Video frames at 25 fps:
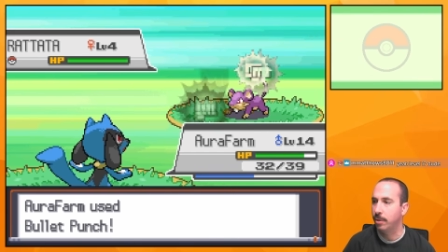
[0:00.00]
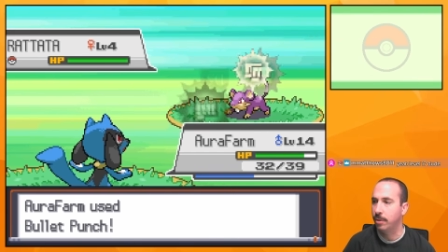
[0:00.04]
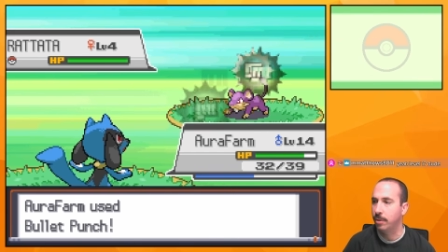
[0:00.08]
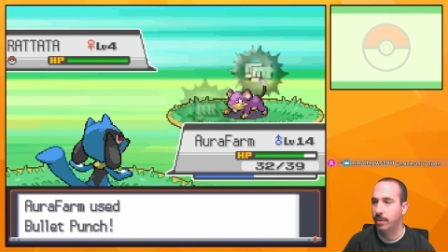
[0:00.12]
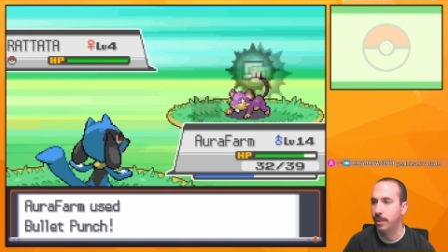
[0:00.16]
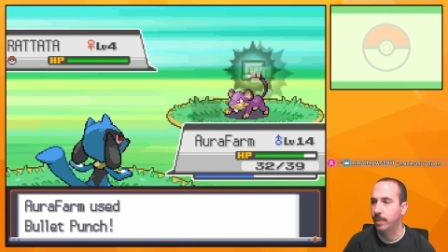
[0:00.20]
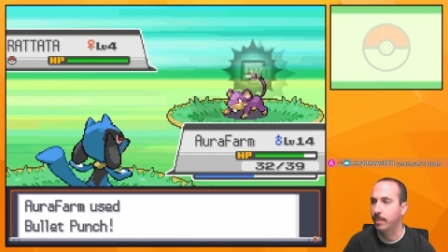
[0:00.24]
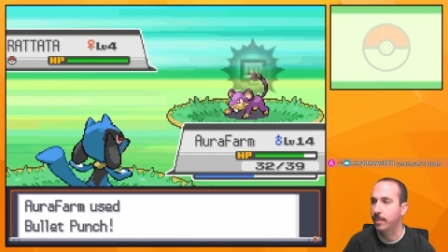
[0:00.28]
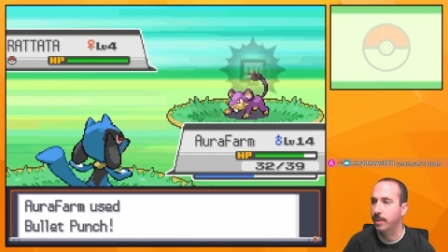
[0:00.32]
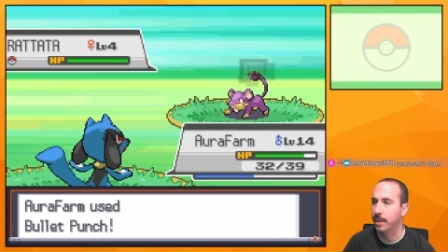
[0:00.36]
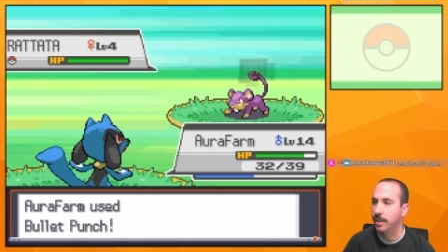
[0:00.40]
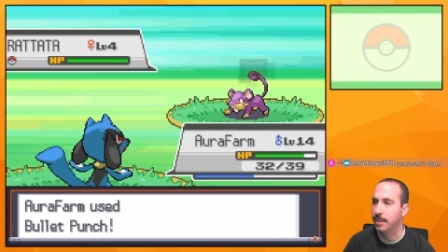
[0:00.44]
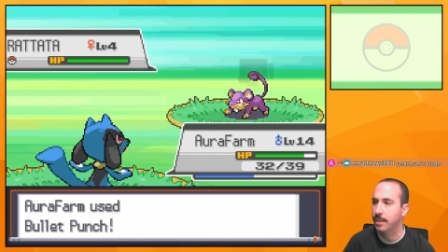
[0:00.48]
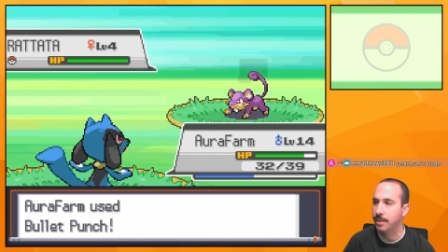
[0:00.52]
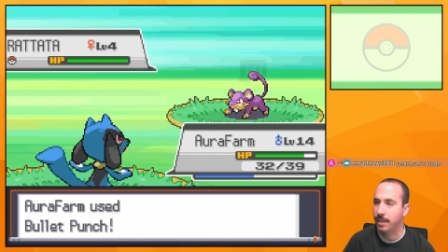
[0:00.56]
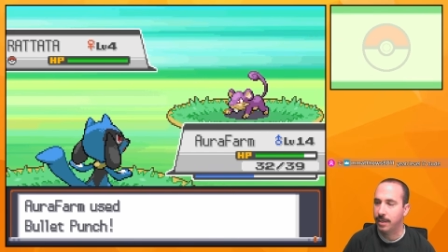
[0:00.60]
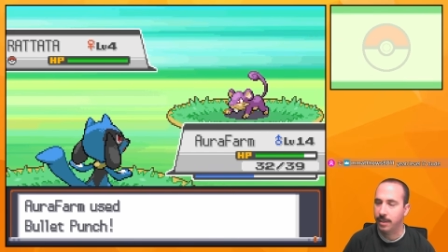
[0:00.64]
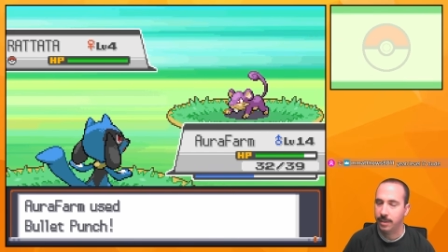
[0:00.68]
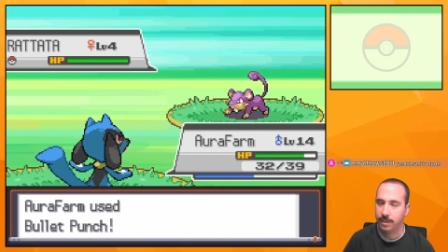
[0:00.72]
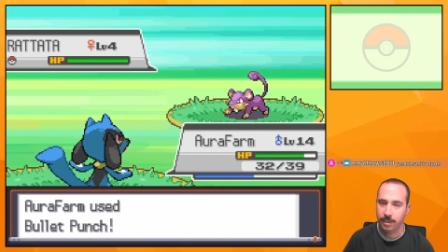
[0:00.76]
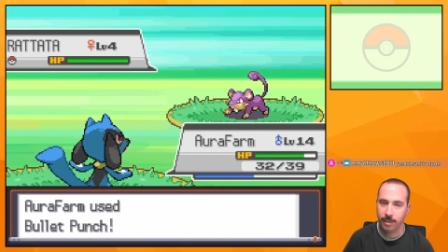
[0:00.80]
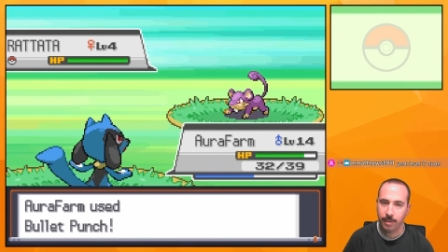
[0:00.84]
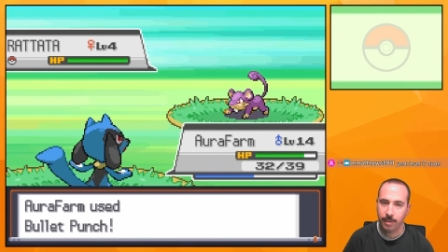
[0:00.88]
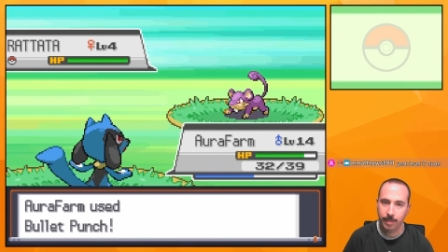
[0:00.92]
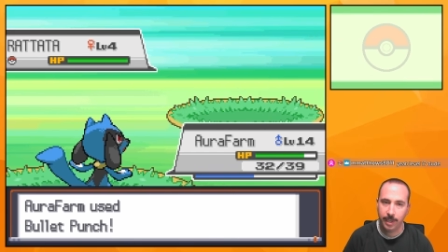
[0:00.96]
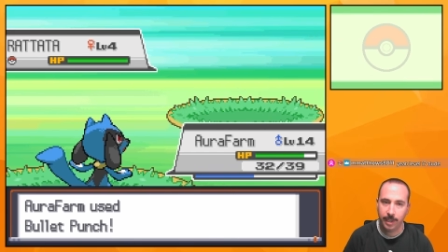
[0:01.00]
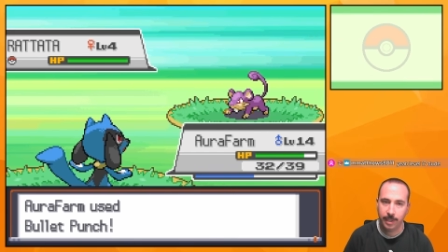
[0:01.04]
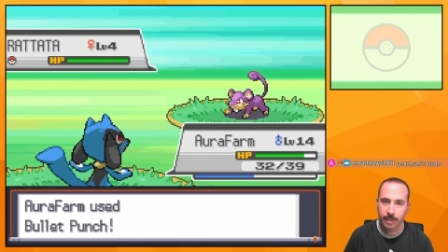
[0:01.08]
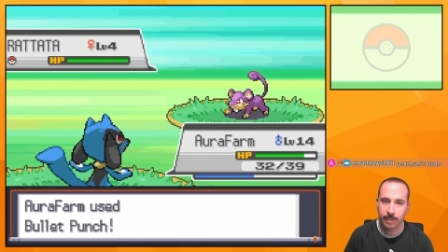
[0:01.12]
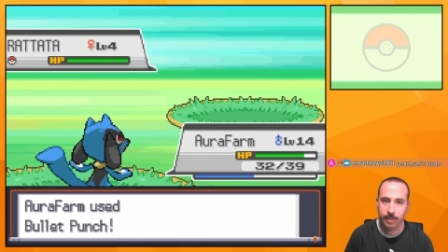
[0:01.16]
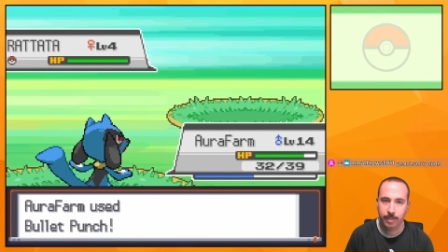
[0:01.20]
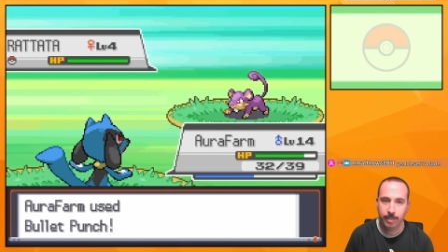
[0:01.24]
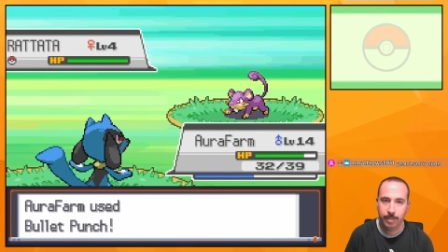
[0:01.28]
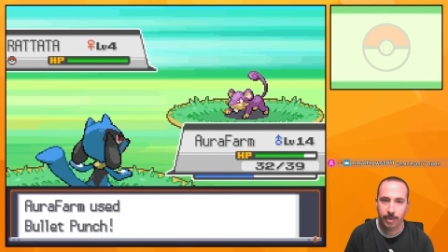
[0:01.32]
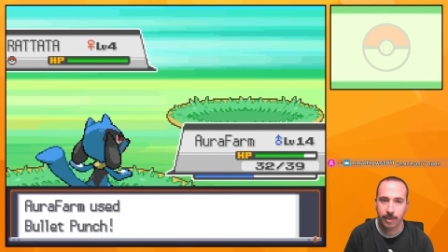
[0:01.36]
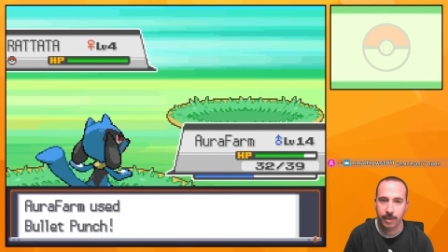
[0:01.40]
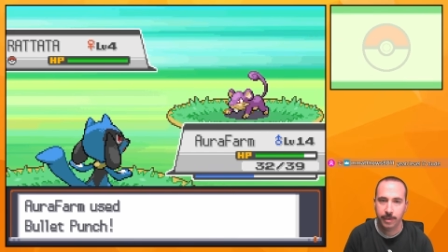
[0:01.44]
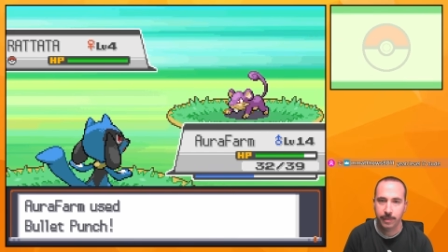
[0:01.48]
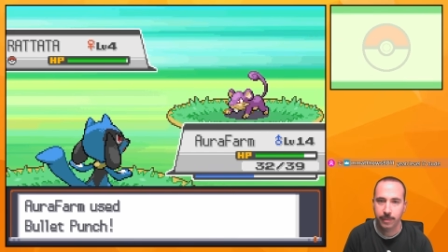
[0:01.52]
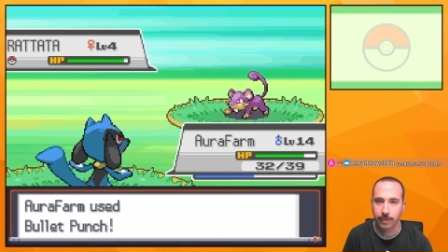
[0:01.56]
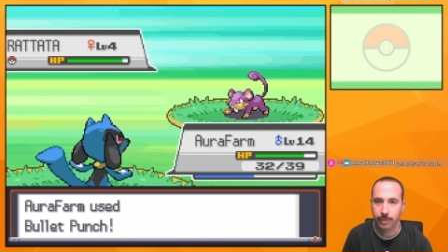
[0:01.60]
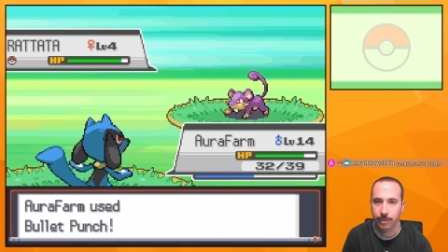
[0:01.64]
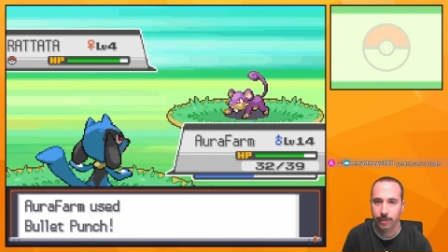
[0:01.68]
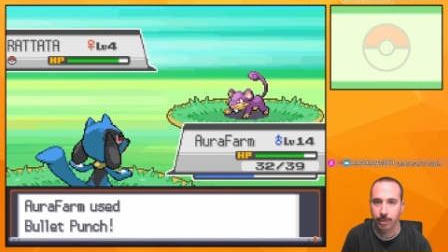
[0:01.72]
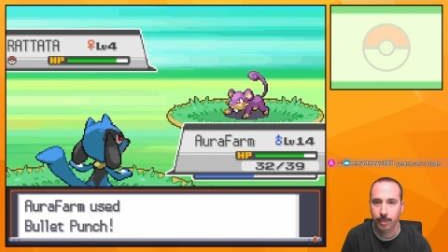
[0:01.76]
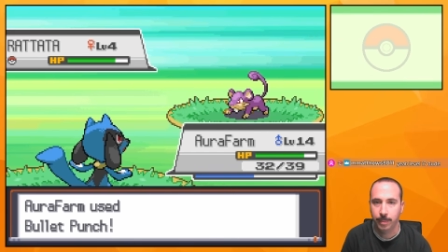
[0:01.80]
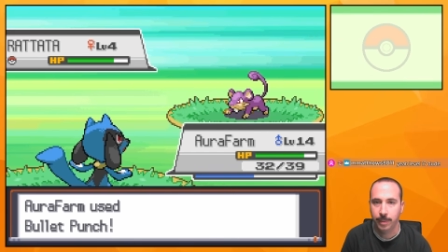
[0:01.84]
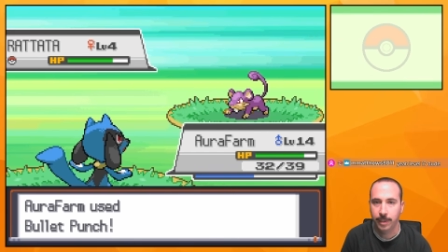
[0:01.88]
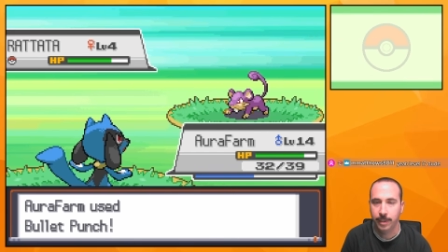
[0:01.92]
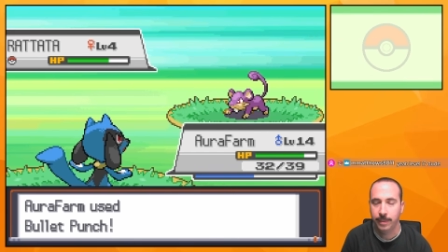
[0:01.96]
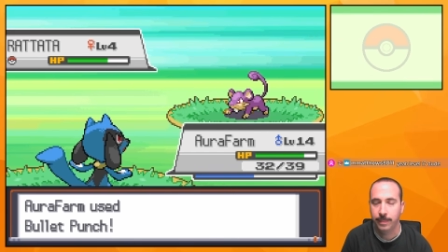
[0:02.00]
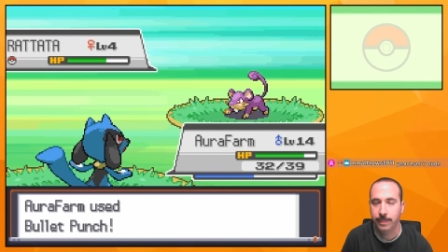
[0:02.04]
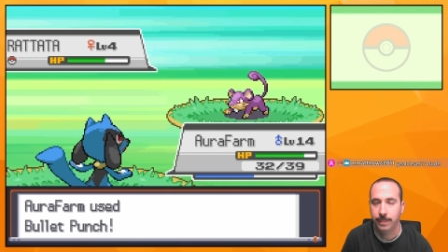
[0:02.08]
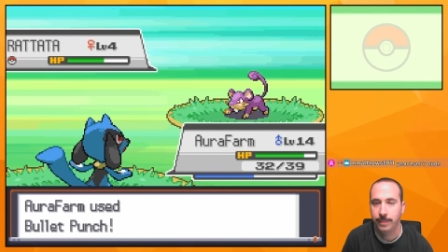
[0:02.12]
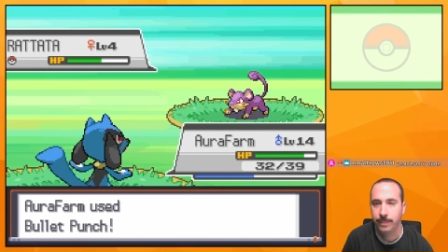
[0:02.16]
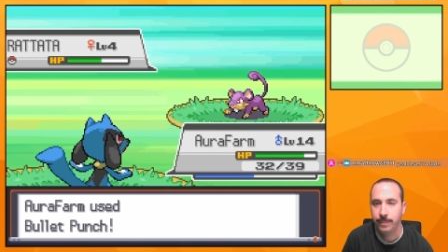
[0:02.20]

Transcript: and then we're going to send it to the back of the party for a little bit.